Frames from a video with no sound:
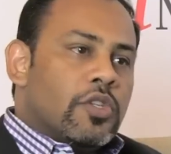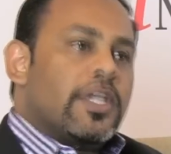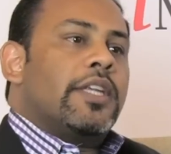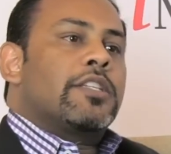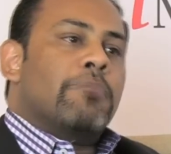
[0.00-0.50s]

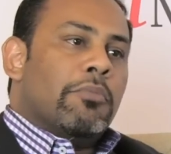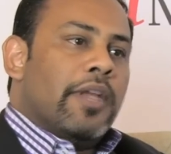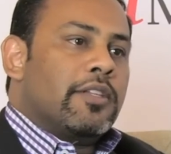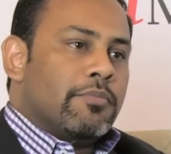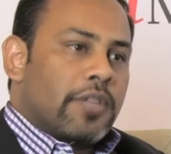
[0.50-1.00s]
that as a
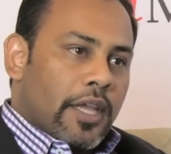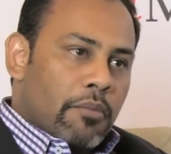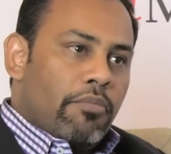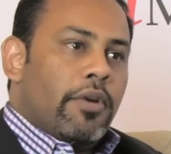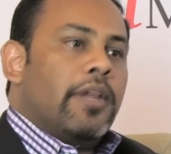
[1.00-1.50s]
momentum to kind
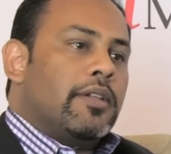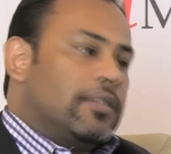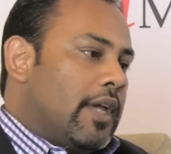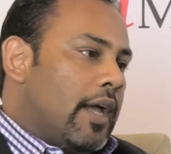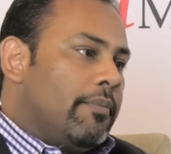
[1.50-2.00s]
of build
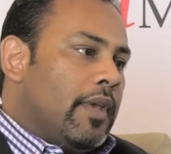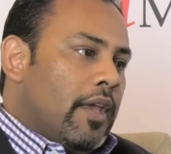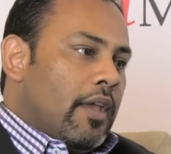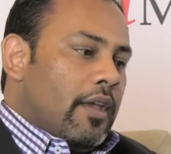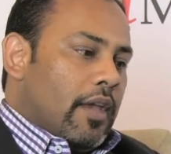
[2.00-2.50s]

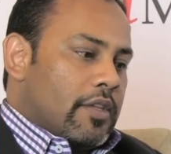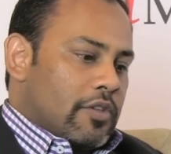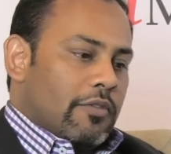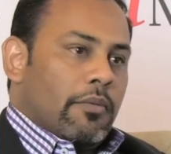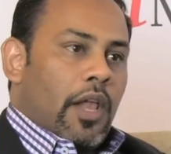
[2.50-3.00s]

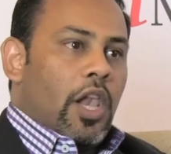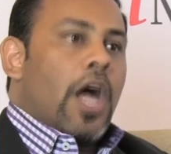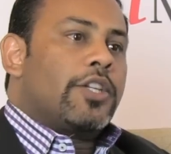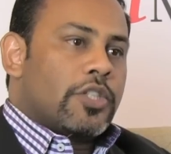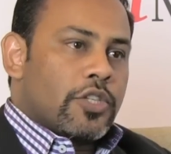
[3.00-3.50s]
sort of a
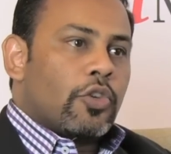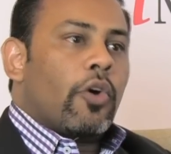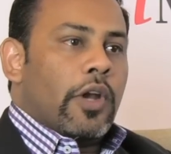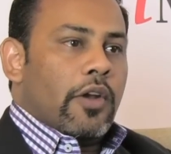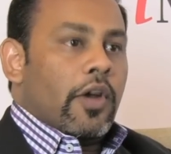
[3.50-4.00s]
larger
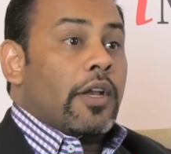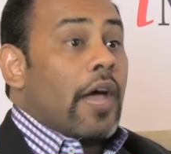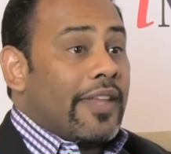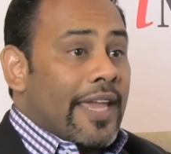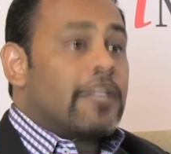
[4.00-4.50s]
story around how
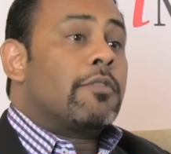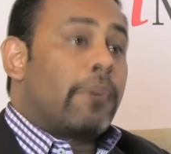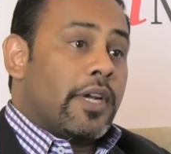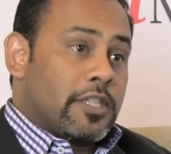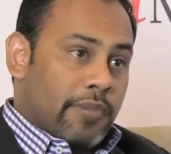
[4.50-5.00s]
the
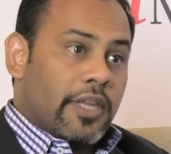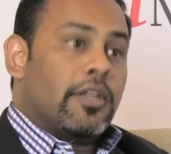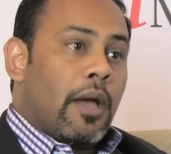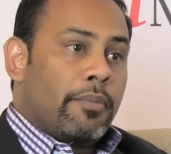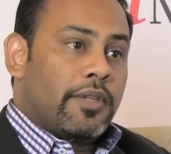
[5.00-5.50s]
enterprise might
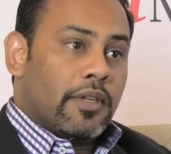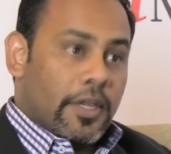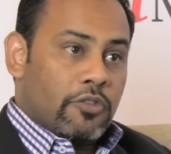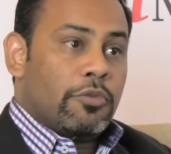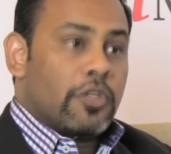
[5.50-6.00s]
adopt
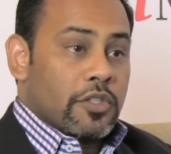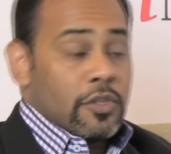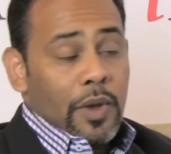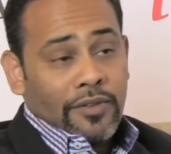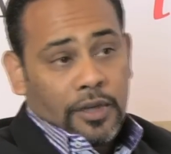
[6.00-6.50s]
attribution. So
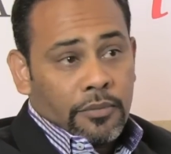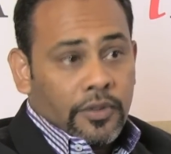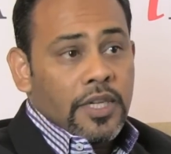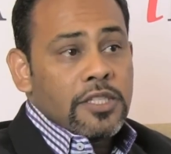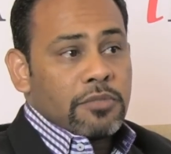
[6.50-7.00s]
we have a number of
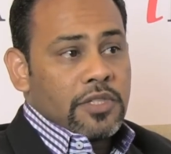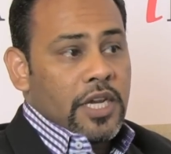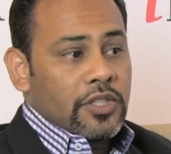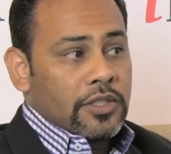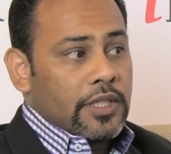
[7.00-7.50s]
customers
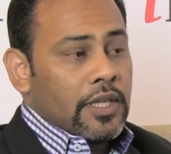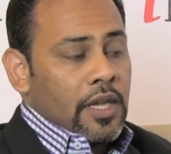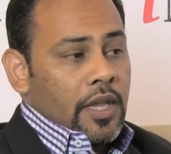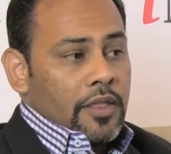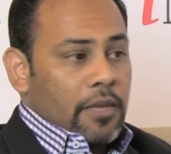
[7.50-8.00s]
actually
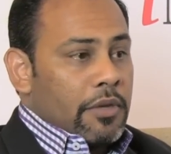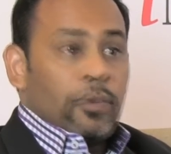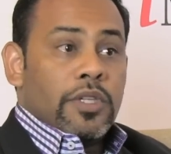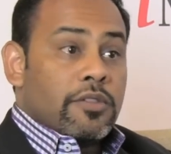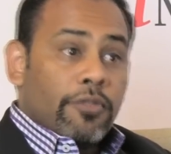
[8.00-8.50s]
that have been
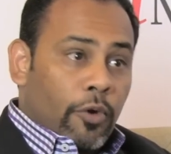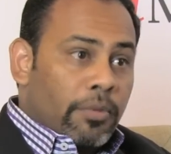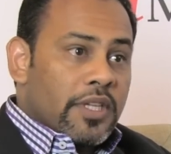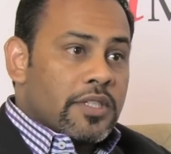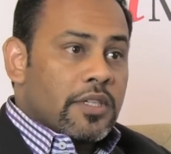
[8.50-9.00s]
with us for
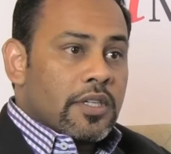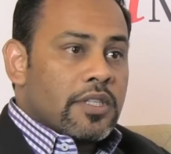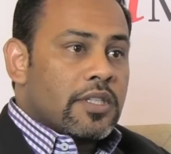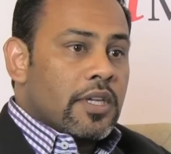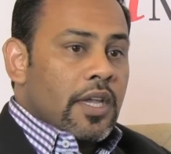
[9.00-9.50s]
4+ years